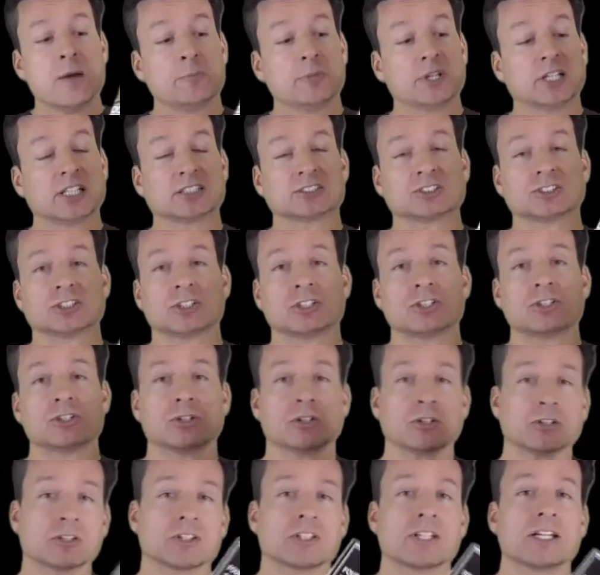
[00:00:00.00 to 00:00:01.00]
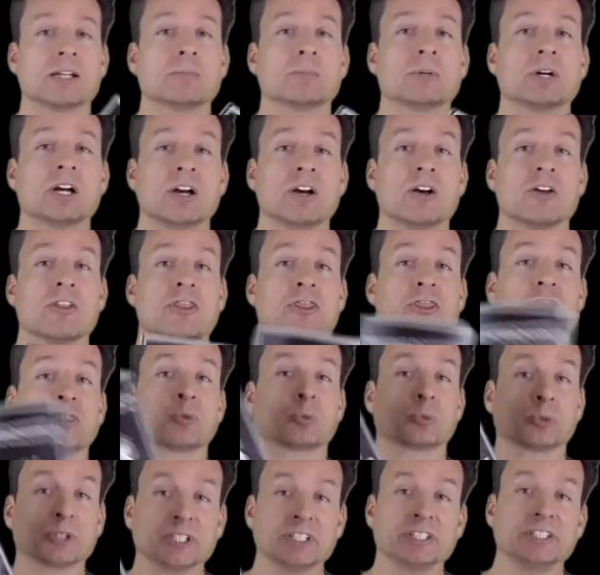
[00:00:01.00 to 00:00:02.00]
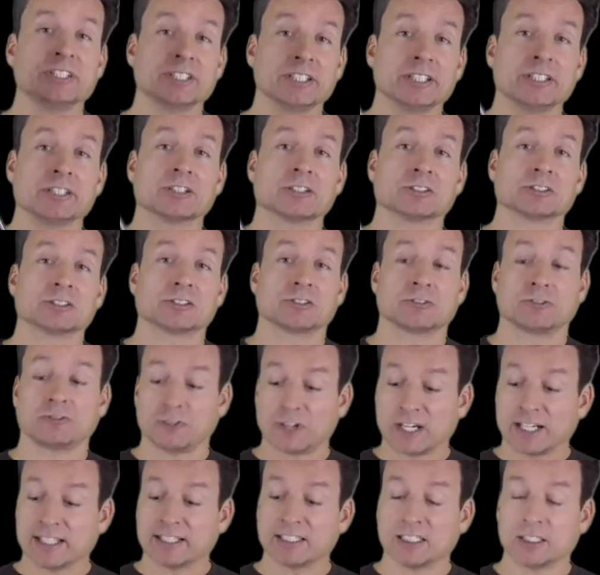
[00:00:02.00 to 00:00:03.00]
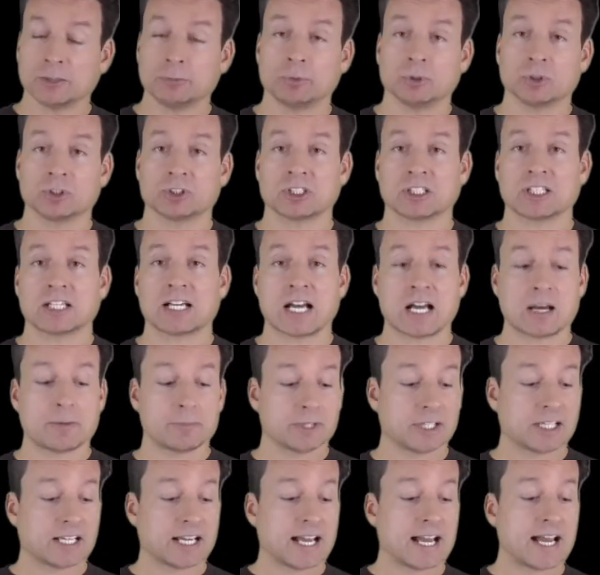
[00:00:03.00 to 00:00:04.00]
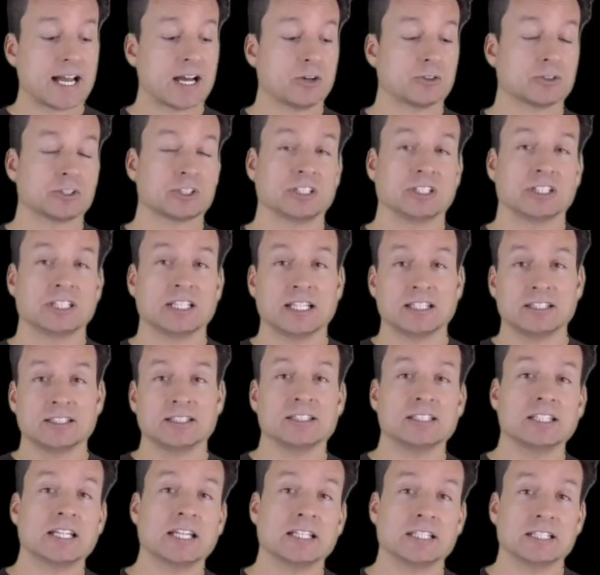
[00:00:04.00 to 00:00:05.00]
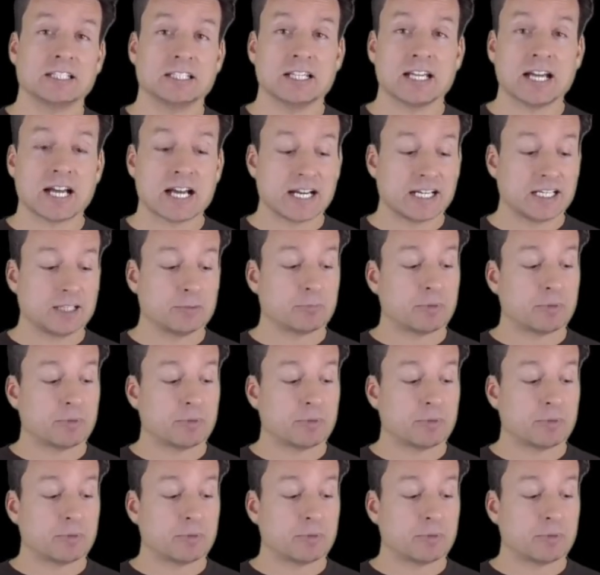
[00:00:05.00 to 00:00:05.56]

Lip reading: because it took them 3 years to finally put the comic out in 1989,